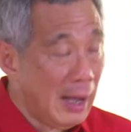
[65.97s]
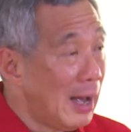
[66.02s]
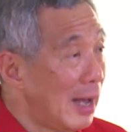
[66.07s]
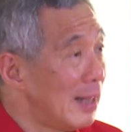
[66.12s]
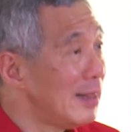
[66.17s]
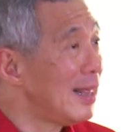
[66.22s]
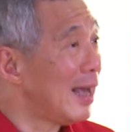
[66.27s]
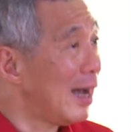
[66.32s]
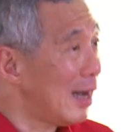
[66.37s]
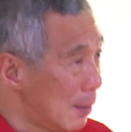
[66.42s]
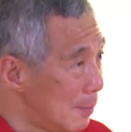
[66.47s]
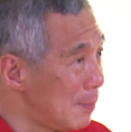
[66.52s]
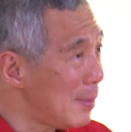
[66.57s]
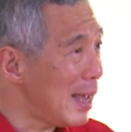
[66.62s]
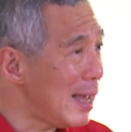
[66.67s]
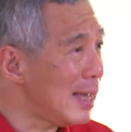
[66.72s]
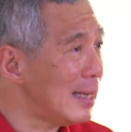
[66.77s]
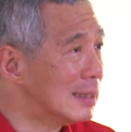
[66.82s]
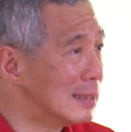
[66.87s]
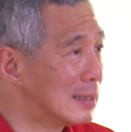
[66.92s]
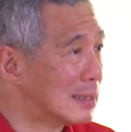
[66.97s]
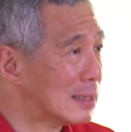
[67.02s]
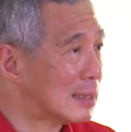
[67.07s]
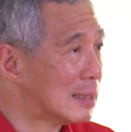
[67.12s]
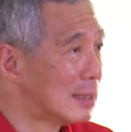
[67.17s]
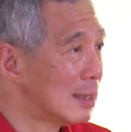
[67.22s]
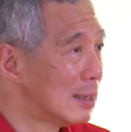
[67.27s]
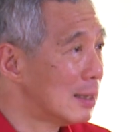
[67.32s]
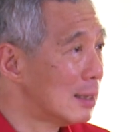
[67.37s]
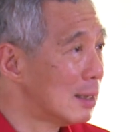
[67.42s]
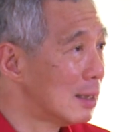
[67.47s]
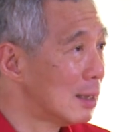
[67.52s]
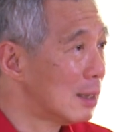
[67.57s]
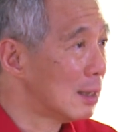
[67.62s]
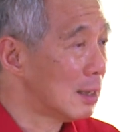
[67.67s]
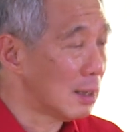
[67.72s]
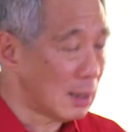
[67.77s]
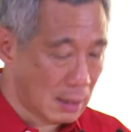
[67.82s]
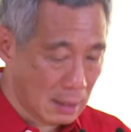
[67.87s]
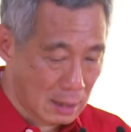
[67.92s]
And they are amazed
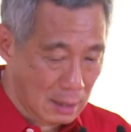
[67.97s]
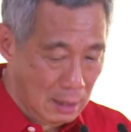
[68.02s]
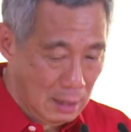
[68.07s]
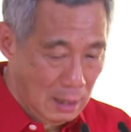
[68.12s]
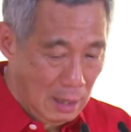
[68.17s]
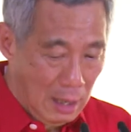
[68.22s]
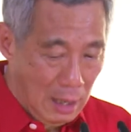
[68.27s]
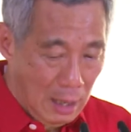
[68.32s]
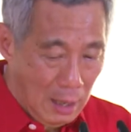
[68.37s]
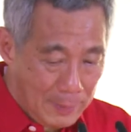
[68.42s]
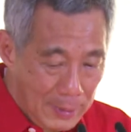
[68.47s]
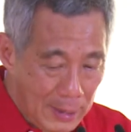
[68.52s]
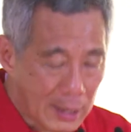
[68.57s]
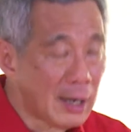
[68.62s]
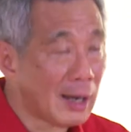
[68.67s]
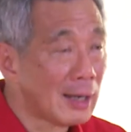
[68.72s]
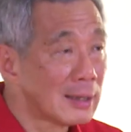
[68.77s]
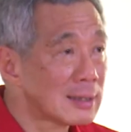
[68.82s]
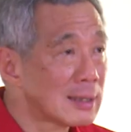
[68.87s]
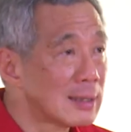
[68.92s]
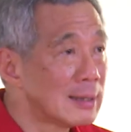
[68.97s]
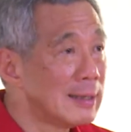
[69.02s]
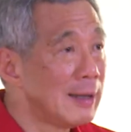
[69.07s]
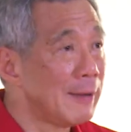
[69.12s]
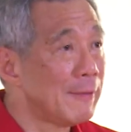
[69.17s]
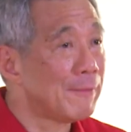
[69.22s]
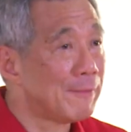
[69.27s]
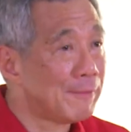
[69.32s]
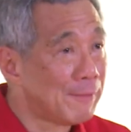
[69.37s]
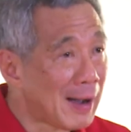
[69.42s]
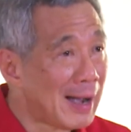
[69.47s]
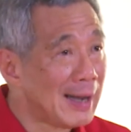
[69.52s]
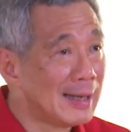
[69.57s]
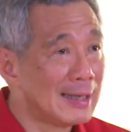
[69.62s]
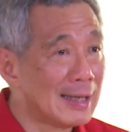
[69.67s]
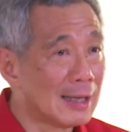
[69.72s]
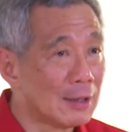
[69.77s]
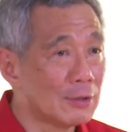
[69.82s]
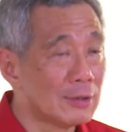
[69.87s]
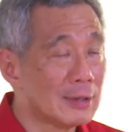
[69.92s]
because they
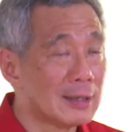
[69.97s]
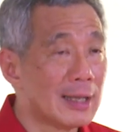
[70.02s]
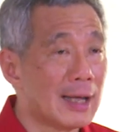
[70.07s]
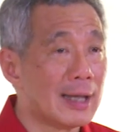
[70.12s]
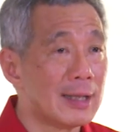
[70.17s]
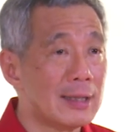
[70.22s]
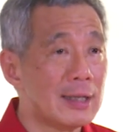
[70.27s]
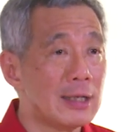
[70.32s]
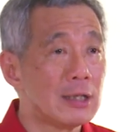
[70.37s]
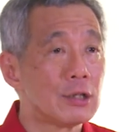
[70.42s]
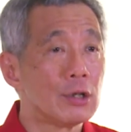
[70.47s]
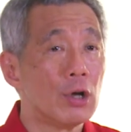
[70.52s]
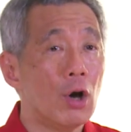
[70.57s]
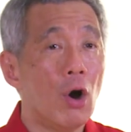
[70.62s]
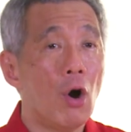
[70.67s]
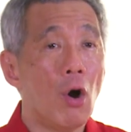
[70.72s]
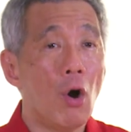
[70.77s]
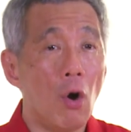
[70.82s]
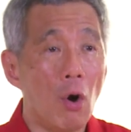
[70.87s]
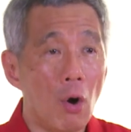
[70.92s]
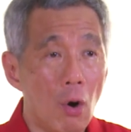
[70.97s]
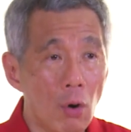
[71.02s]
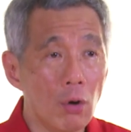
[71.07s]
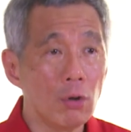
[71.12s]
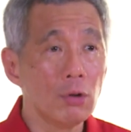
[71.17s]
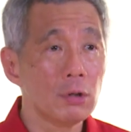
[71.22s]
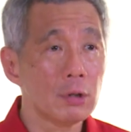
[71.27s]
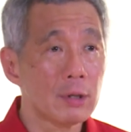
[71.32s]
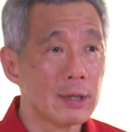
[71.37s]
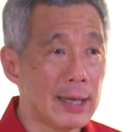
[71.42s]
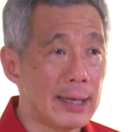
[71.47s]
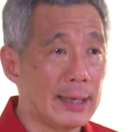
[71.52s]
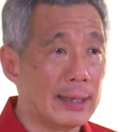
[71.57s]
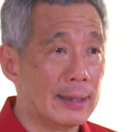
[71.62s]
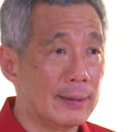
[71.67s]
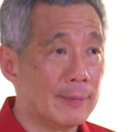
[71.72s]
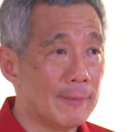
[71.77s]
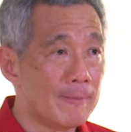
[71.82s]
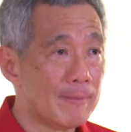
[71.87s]
find out that this whole thing